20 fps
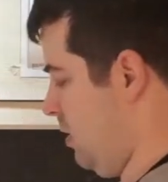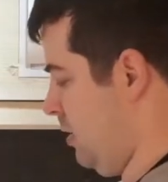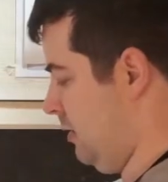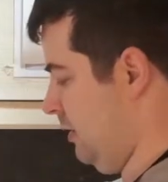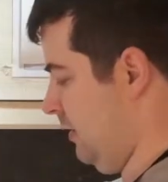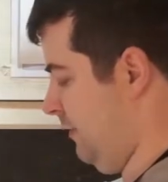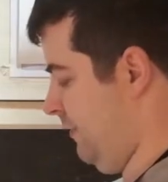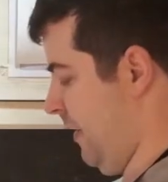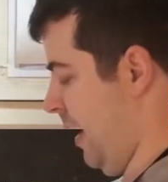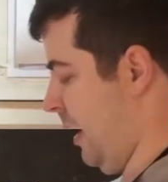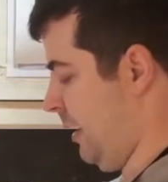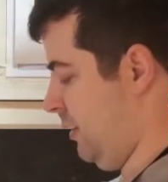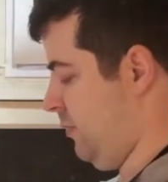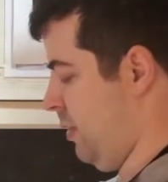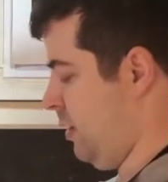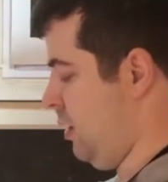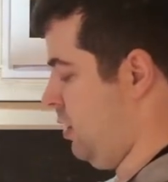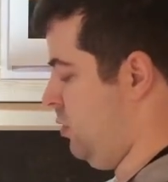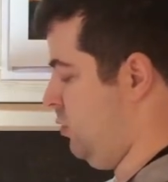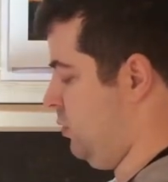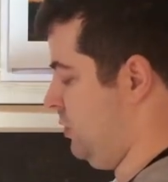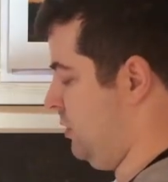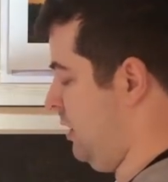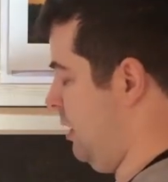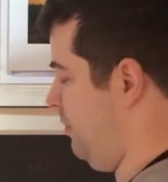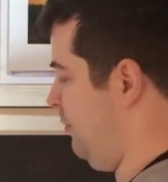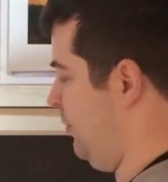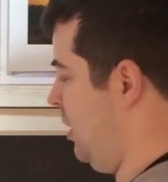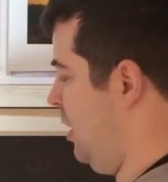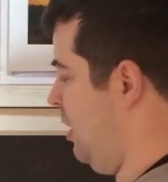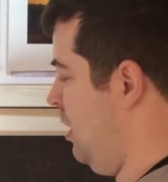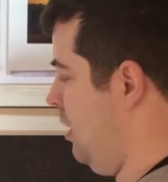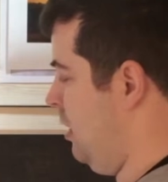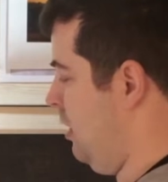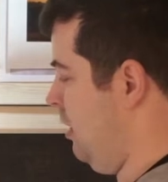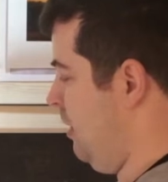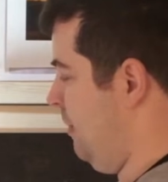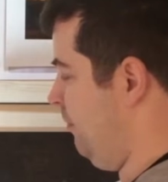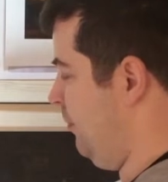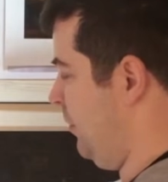defect when you use them?
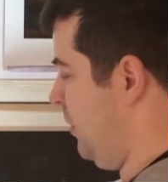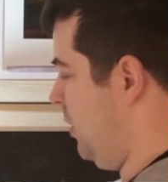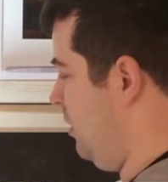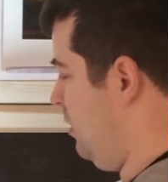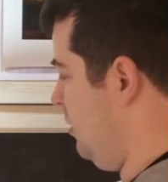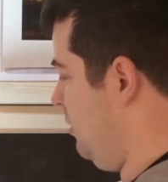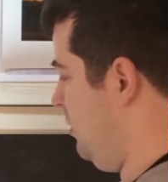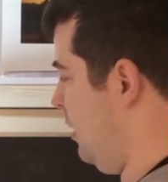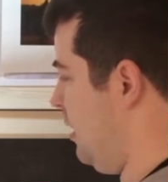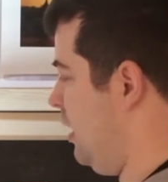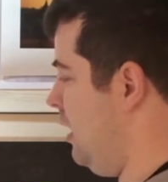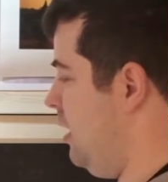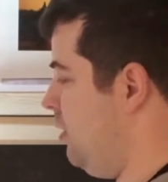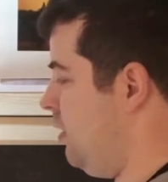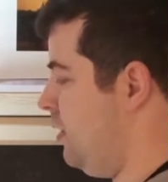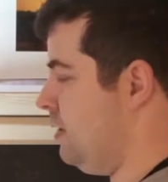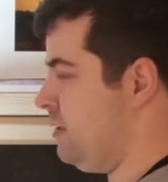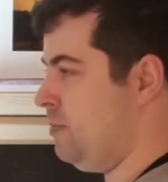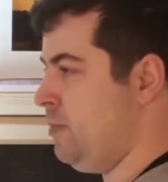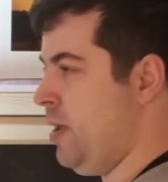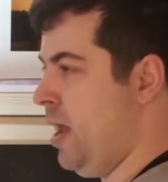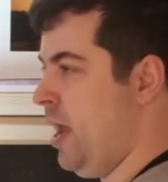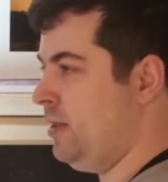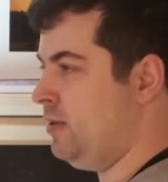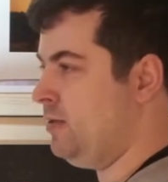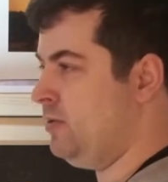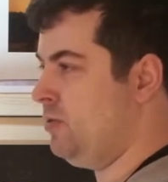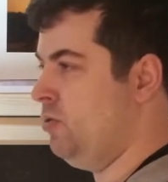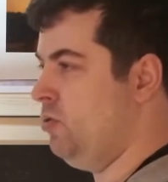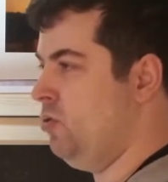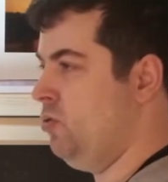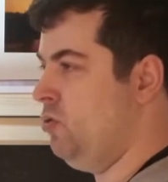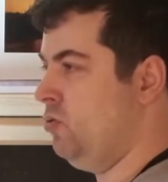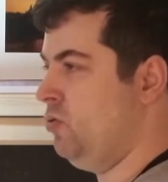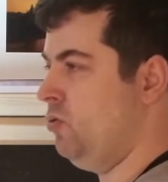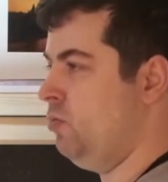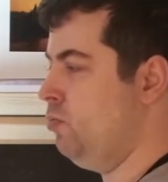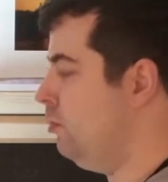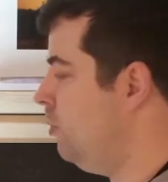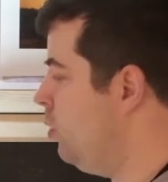The gear is made
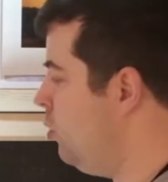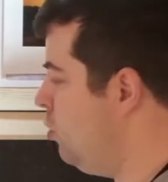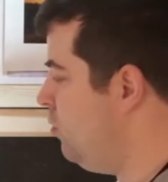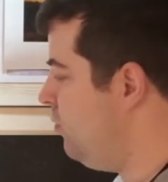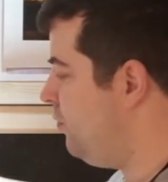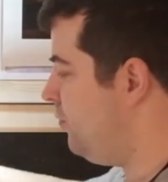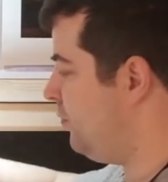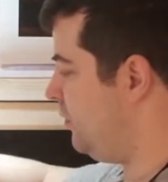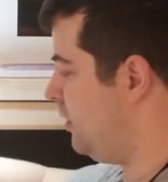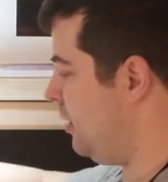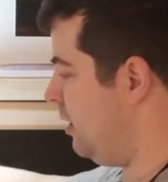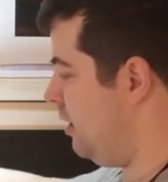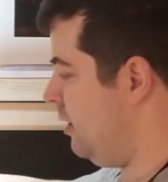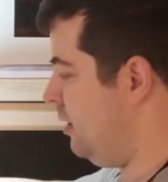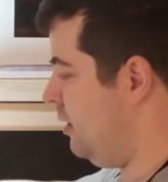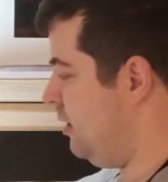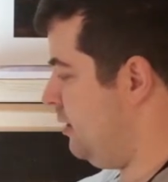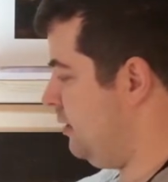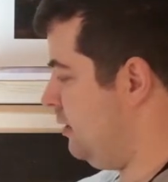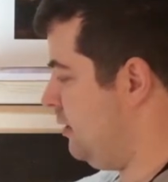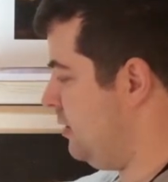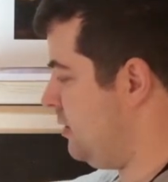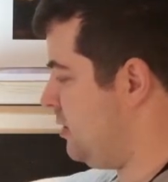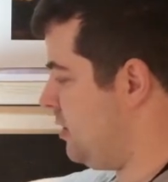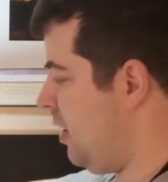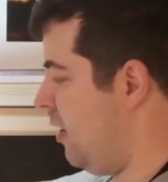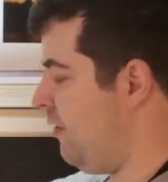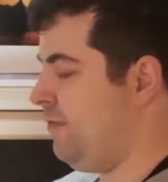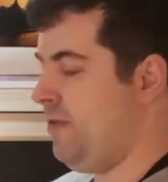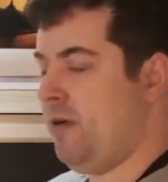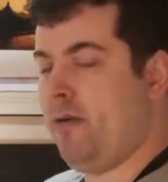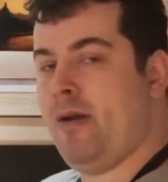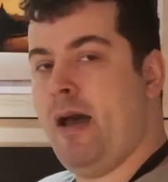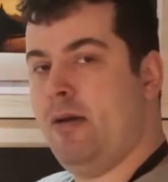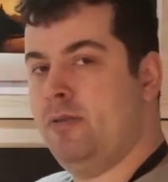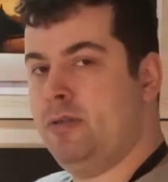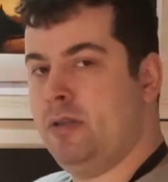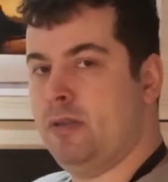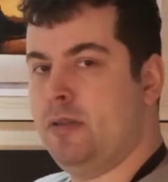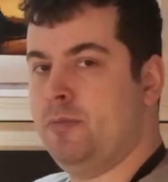to move the stuff
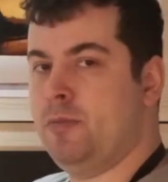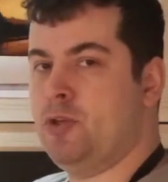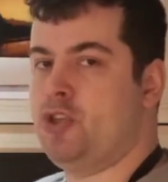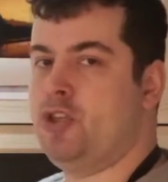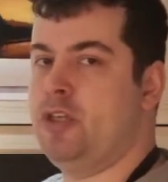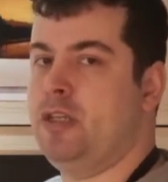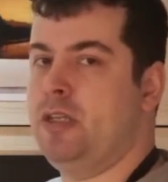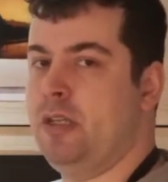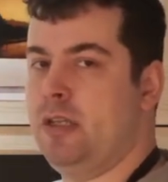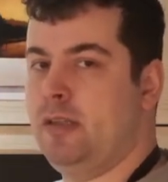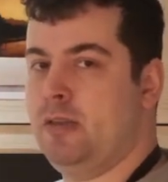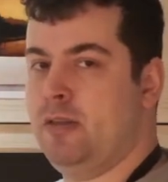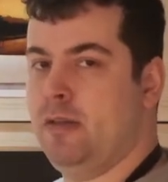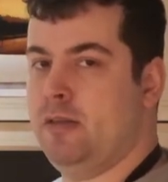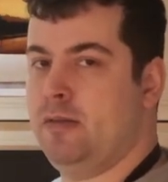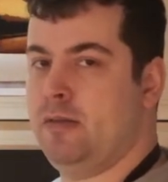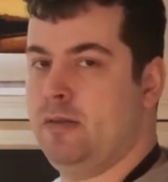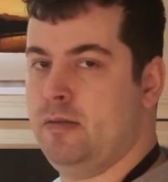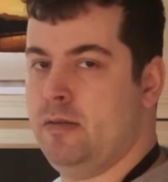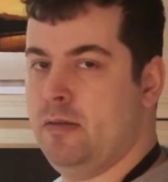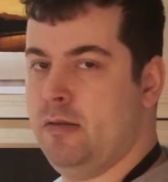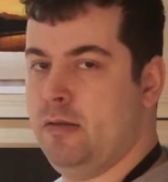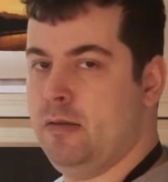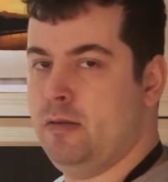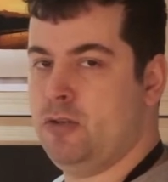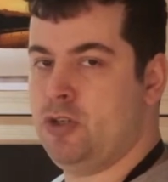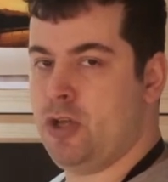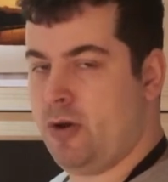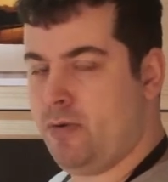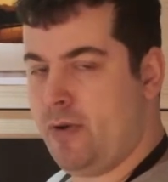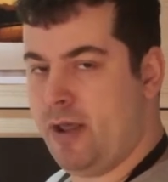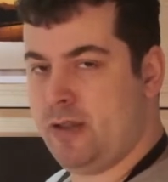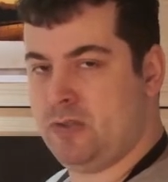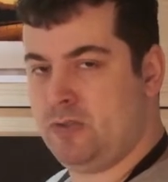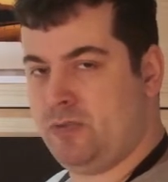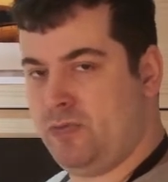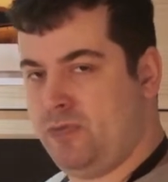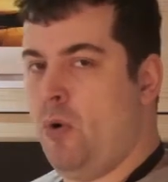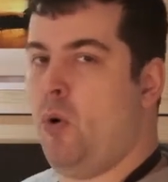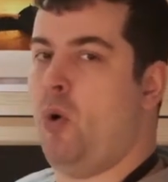around in the machine. It
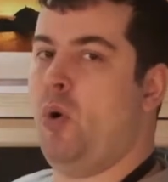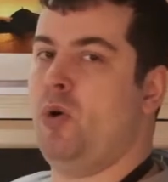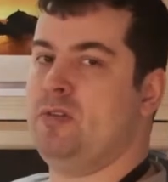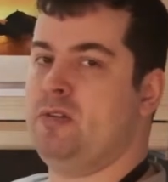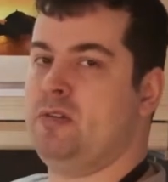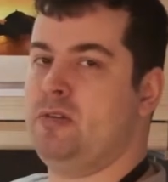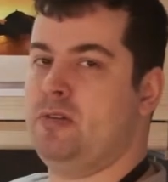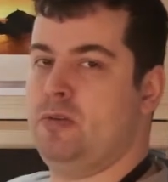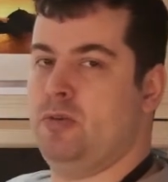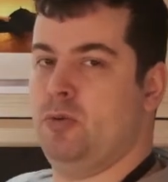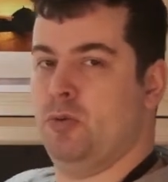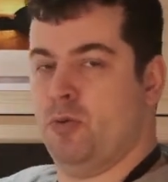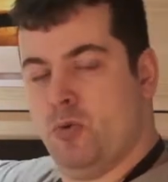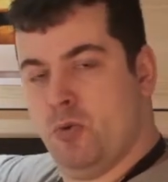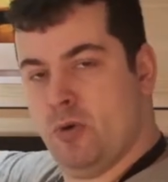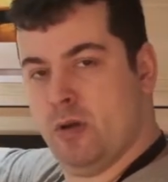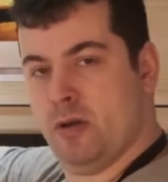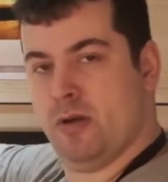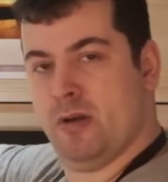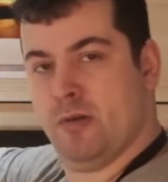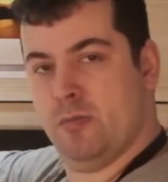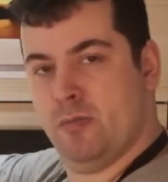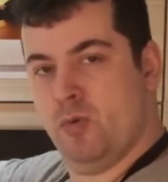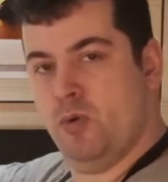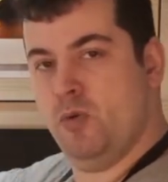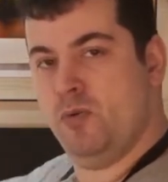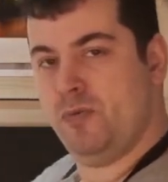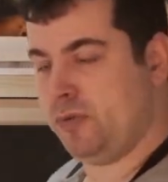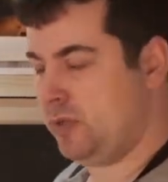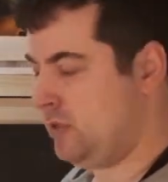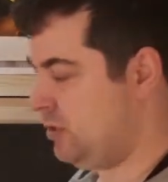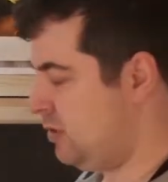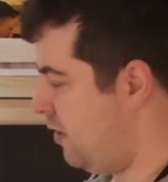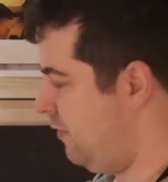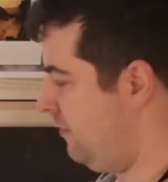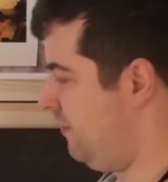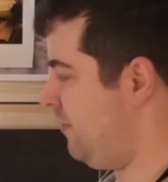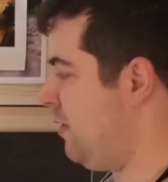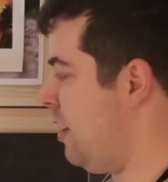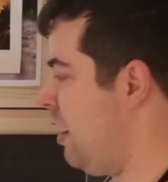generates force to move the
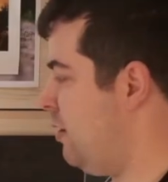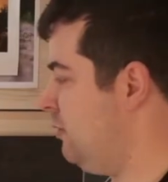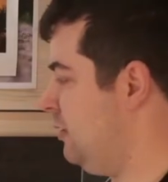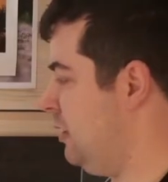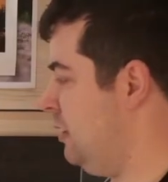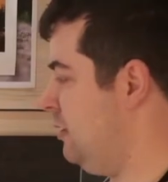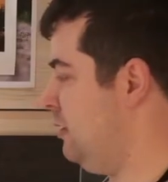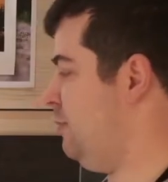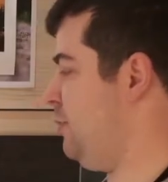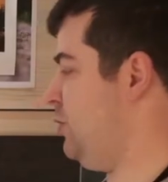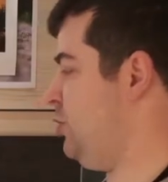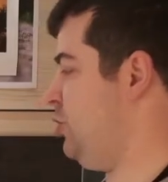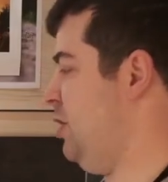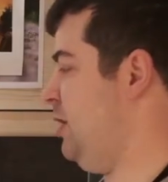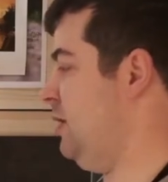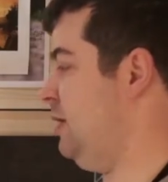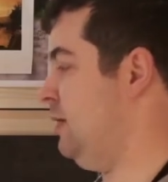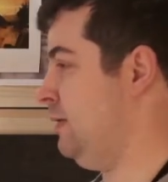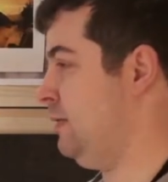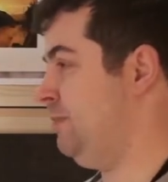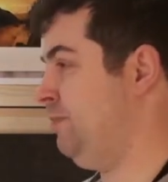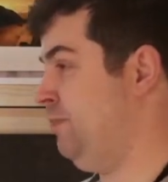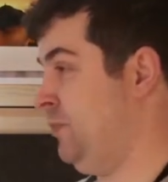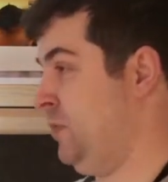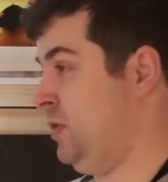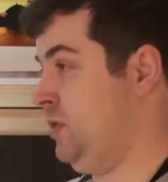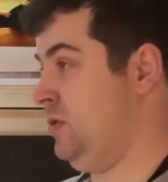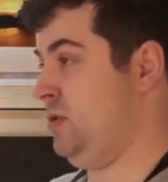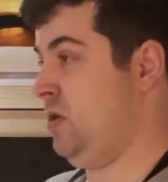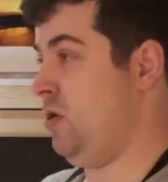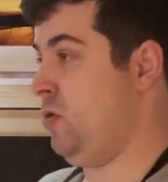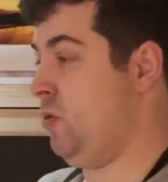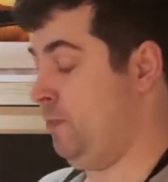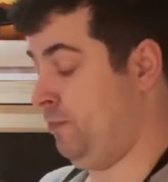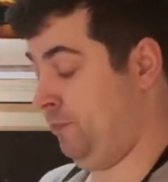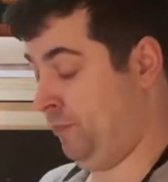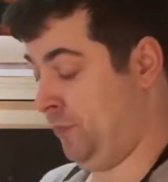stuff around in the machine. So